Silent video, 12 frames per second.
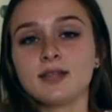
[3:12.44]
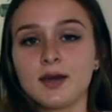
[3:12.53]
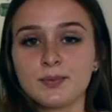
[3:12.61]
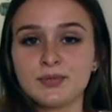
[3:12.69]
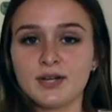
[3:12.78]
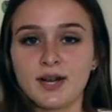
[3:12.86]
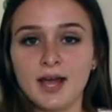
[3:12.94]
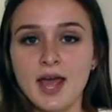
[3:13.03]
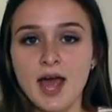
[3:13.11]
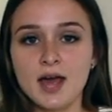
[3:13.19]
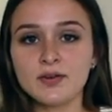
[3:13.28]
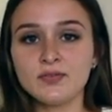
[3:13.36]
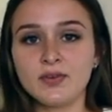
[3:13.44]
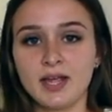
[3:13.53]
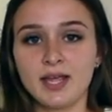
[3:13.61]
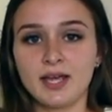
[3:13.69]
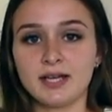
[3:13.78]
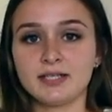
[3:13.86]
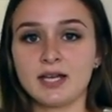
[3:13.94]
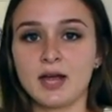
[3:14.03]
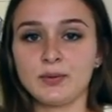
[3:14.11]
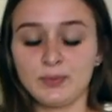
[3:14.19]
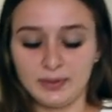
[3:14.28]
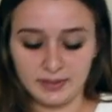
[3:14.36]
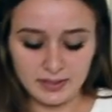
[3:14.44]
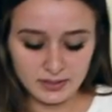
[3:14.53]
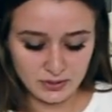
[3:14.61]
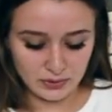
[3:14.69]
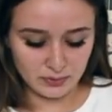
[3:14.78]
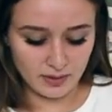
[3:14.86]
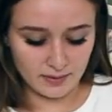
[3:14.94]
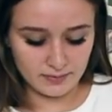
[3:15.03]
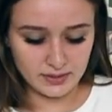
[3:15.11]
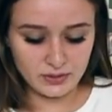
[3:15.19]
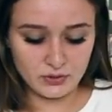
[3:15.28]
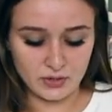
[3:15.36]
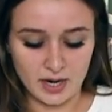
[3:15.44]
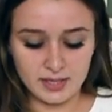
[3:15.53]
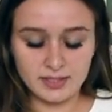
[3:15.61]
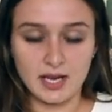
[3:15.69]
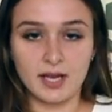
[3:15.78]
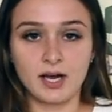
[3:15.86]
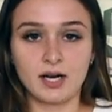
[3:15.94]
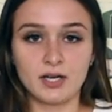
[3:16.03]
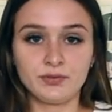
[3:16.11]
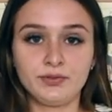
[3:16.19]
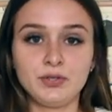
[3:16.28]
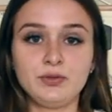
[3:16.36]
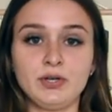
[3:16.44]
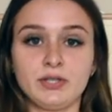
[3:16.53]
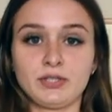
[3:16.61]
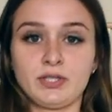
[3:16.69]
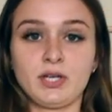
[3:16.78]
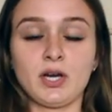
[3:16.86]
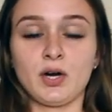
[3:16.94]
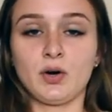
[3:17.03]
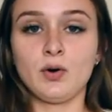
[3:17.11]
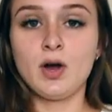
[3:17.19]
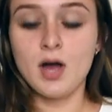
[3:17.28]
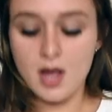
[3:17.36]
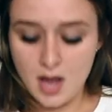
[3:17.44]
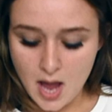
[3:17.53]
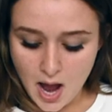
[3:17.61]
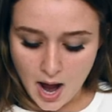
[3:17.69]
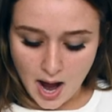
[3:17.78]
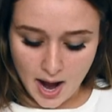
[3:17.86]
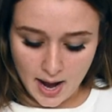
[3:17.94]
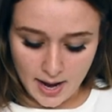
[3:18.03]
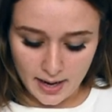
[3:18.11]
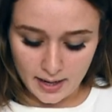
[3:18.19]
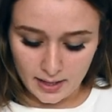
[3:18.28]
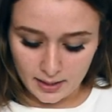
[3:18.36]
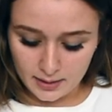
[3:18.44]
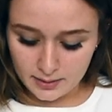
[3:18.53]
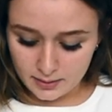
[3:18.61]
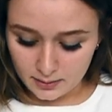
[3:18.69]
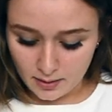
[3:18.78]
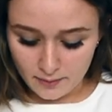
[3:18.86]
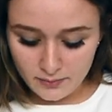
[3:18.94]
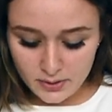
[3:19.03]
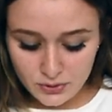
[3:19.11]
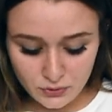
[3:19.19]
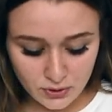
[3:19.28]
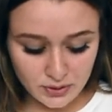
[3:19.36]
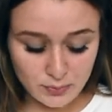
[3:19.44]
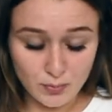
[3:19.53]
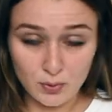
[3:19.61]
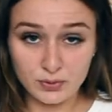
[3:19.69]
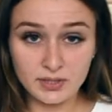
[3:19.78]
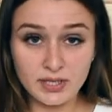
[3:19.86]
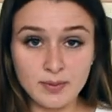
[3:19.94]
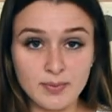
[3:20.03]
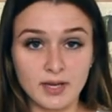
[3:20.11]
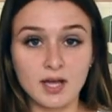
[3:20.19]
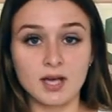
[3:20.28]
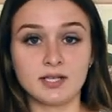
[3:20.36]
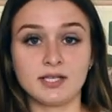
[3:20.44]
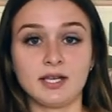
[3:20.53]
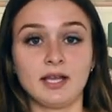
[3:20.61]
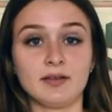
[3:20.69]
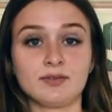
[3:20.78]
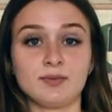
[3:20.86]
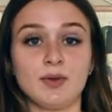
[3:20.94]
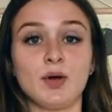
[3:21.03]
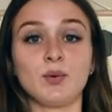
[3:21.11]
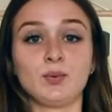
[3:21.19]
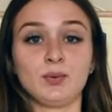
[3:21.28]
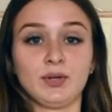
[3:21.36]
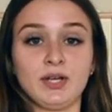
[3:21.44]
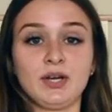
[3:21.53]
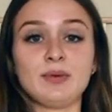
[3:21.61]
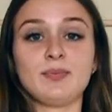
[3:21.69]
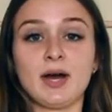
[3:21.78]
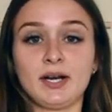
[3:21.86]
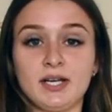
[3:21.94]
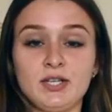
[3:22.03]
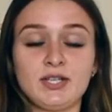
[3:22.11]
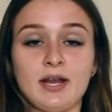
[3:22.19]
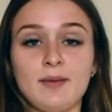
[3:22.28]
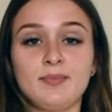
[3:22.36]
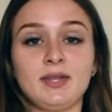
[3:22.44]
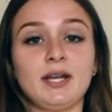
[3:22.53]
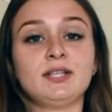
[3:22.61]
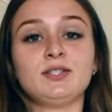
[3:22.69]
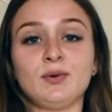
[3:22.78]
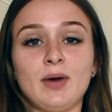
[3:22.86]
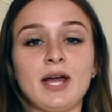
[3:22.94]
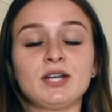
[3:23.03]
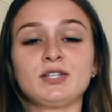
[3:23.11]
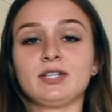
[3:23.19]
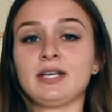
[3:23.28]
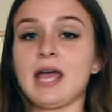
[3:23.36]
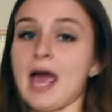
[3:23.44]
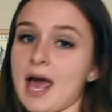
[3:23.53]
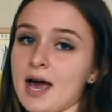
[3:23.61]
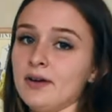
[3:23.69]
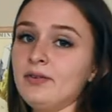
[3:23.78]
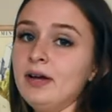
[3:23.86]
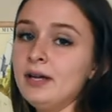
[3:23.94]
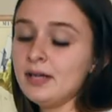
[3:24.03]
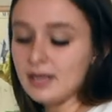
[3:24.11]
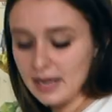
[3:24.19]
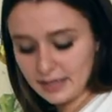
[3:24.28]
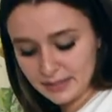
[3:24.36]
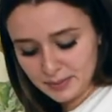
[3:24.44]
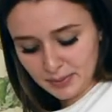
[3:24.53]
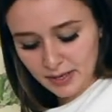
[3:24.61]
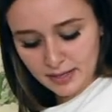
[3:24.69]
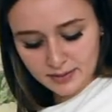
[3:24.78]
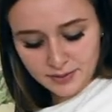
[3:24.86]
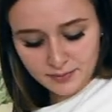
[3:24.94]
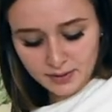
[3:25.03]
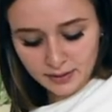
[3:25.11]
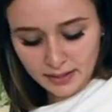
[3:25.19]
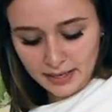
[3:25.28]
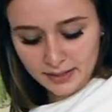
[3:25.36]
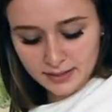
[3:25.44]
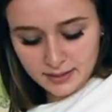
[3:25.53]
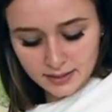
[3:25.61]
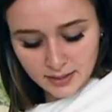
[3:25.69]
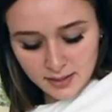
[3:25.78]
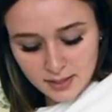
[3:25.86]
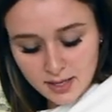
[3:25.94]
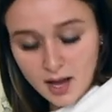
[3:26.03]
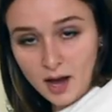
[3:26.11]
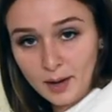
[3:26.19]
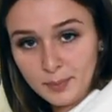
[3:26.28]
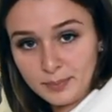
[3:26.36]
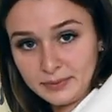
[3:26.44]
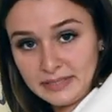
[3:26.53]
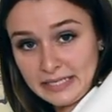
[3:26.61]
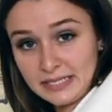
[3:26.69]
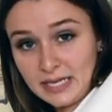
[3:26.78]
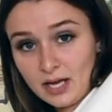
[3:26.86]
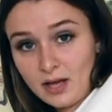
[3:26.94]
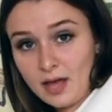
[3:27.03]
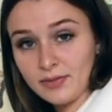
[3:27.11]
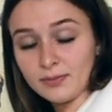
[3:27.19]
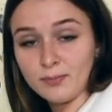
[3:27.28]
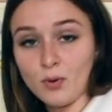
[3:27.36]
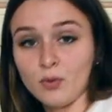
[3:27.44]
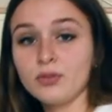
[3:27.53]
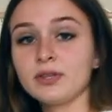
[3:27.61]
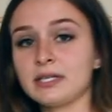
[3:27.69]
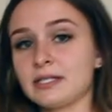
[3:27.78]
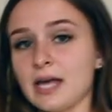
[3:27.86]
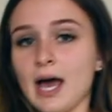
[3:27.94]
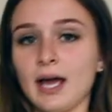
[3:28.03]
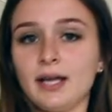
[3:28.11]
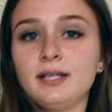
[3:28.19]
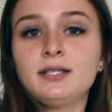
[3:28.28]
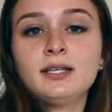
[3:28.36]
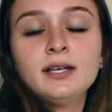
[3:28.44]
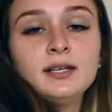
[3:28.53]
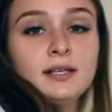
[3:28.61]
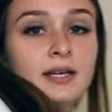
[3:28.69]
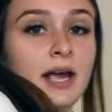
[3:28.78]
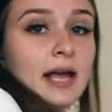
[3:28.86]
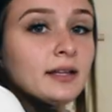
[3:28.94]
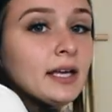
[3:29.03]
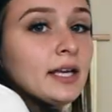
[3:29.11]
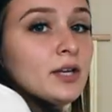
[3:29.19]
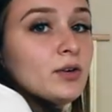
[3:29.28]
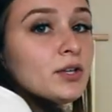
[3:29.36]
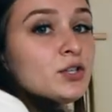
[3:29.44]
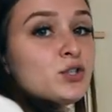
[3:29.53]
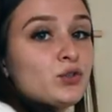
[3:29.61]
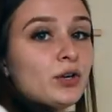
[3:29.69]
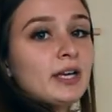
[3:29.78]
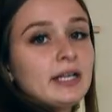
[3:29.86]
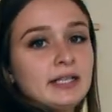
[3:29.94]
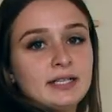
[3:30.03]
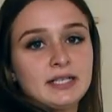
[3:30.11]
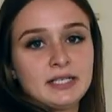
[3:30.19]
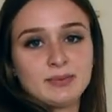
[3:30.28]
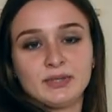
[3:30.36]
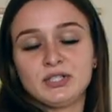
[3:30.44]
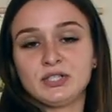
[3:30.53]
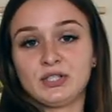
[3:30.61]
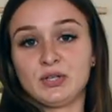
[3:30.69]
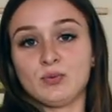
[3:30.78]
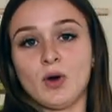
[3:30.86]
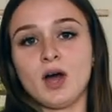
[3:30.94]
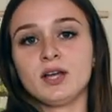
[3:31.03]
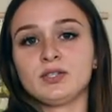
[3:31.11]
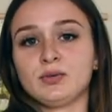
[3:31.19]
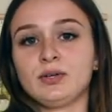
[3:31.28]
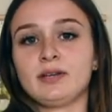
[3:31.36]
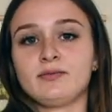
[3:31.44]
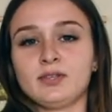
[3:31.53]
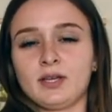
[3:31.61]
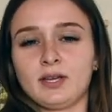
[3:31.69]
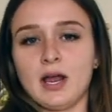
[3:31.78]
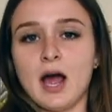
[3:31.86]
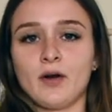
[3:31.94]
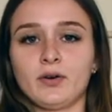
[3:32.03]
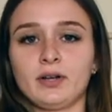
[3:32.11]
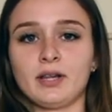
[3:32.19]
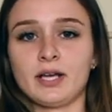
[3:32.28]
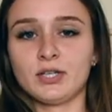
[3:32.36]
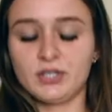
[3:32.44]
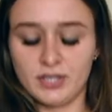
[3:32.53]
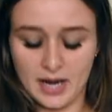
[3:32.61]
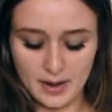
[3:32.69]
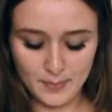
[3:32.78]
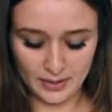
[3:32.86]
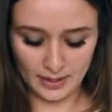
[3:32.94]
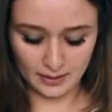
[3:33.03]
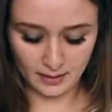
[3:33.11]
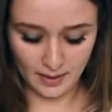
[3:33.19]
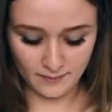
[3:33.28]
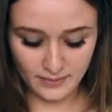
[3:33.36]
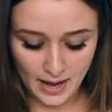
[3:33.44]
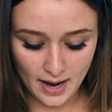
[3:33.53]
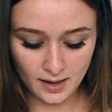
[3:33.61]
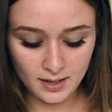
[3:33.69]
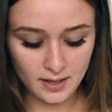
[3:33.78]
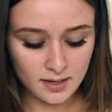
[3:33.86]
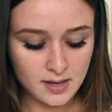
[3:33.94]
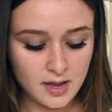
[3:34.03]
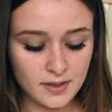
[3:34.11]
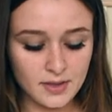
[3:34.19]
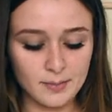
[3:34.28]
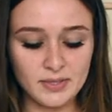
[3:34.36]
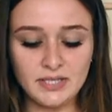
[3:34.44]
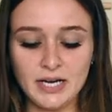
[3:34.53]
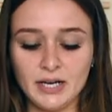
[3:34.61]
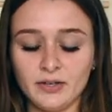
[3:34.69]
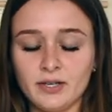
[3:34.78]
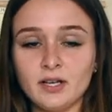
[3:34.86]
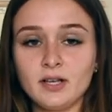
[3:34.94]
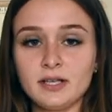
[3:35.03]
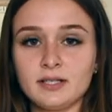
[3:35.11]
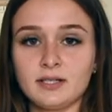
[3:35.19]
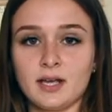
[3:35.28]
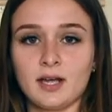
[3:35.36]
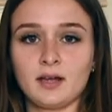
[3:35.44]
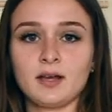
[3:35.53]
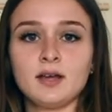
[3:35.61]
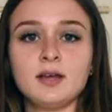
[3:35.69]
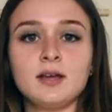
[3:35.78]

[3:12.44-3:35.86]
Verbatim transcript: option I have, and I really do love this dress. I got it a few years ago. I love this dress mostly because it gives me a really good body shape that I don't actually have, and it's because of the lace up detail on both sides, and like you can shrink it in as much as you want, so it gives you like an hourglass shape, and I love that. The material is like